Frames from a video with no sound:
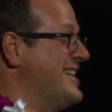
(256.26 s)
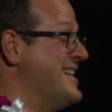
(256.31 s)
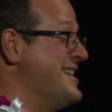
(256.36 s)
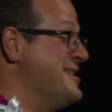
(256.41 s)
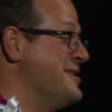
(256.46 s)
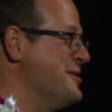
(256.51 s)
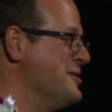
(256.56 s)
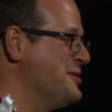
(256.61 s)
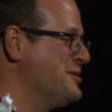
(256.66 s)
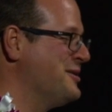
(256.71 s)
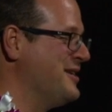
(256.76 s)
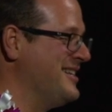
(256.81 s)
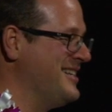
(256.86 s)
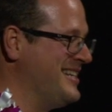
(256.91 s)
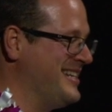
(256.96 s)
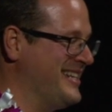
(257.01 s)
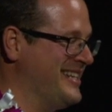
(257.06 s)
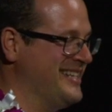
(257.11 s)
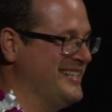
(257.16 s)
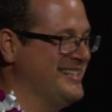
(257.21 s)
And
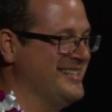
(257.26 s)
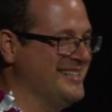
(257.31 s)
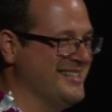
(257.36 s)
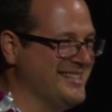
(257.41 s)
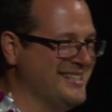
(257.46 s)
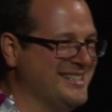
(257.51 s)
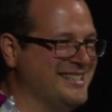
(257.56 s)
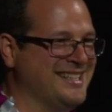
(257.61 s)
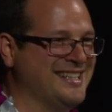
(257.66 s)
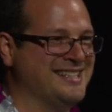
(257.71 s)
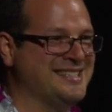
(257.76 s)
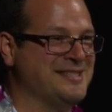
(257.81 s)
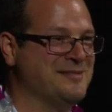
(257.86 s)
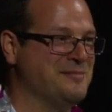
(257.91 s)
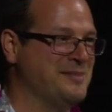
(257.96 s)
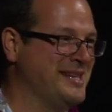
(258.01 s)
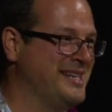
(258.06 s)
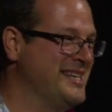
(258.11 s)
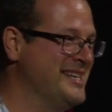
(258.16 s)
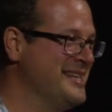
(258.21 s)
usually, that's the
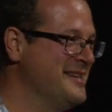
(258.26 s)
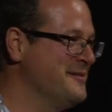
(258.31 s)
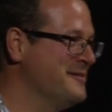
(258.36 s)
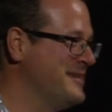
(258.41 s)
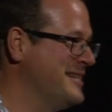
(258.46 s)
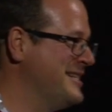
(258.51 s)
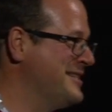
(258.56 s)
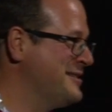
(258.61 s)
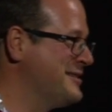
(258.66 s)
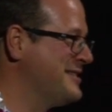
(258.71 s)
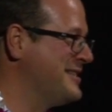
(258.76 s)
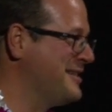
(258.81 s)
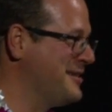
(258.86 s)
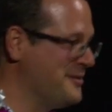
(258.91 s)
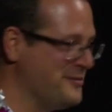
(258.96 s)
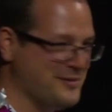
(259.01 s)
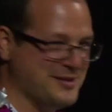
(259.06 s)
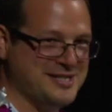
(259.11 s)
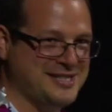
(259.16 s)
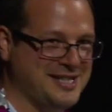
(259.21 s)
beginning of an interesting
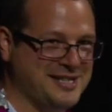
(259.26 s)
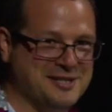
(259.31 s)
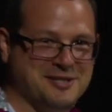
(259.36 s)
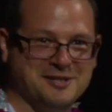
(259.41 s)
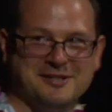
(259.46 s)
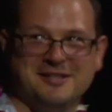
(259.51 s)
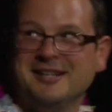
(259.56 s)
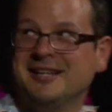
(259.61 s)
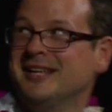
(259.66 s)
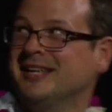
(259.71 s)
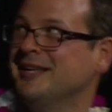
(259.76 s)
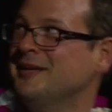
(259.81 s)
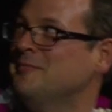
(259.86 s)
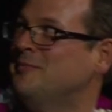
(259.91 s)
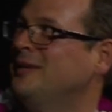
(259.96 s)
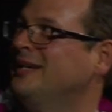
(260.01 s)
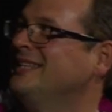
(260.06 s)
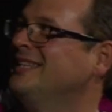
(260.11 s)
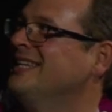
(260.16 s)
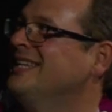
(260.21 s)
conversation.
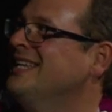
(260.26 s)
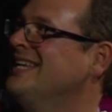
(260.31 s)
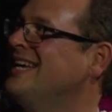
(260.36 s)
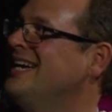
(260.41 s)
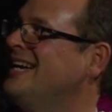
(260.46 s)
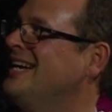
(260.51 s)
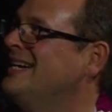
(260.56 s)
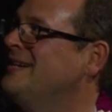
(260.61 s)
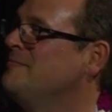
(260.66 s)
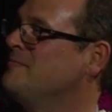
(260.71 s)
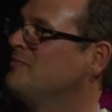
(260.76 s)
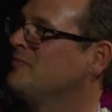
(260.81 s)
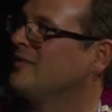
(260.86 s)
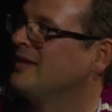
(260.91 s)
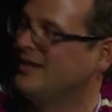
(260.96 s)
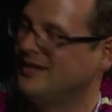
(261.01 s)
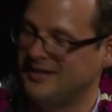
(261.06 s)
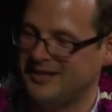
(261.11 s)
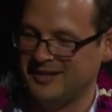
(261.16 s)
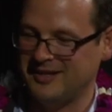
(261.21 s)
But
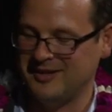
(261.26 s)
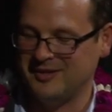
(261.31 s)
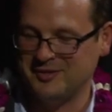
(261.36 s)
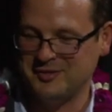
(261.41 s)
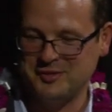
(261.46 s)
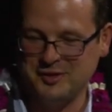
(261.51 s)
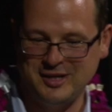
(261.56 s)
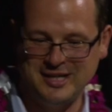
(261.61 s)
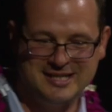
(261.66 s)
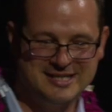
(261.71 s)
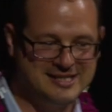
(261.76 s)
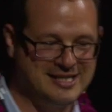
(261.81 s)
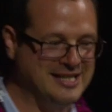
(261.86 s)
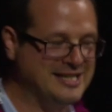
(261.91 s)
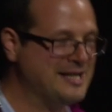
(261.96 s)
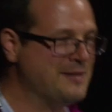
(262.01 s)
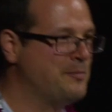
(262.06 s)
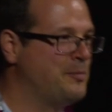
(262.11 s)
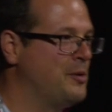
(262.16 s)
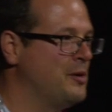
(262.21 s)
so let's take
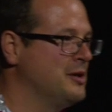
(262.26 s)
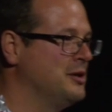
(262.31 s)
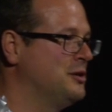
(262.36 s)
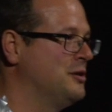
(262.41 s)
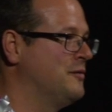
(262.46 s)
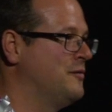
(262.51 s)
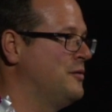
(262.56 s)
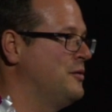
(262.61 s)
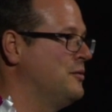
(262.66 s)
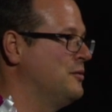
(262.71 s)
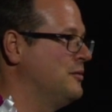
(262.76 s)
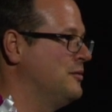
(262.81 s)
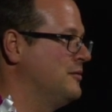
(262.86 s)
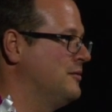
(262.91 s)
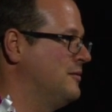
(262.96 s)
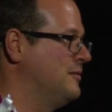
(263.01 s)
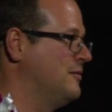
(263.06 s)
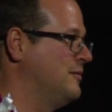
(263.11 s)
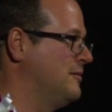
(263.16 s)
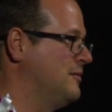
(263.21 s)
the point of view
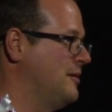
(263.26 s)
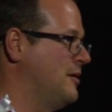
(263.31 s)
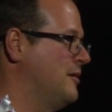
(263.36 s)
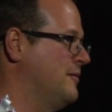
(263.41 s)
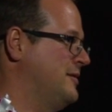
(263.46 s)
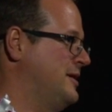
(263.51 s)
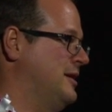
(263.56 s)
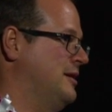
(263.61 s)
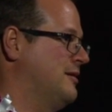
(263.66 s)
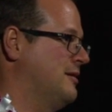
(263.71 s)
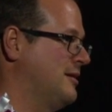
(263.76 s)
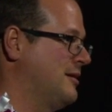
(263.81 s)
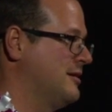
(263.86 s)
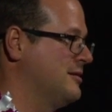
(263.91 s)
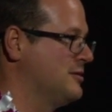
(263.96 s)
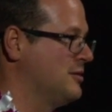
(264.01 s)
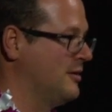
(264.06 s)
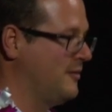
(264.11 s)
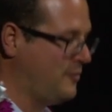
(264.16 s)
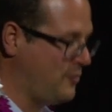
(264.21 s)
of the Earth.
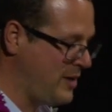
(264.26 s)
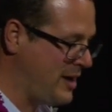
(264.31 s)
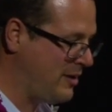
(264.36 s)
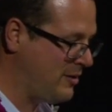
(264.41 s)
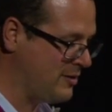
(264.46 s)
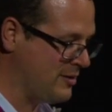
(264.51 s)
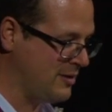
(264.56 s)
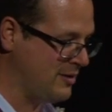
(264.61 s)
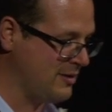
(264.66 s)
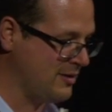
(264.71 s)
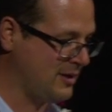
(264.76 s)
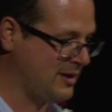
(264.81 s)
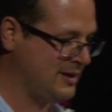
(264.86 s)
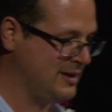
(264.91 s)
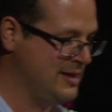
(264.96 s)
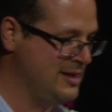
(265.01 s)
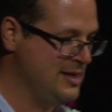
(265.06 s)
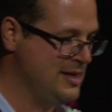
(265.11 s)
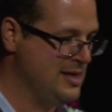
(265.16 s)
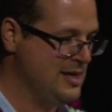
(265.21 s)
So if we are on
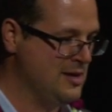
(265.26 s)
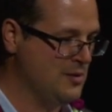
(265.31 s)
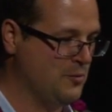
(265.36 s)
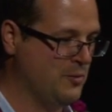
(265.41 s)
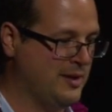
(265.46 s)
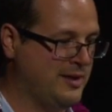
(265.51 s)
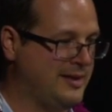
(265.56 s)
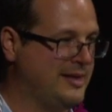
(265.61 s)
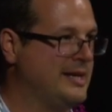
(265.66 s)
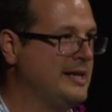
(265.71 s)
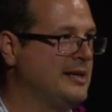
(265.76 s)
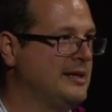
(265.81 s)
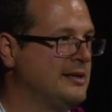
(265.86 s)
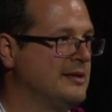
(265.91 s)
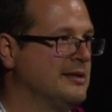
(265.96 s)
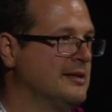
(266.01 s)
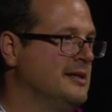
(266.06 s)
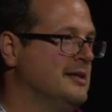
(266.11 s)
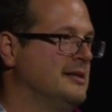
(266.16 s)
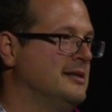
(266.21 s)
Earth, we think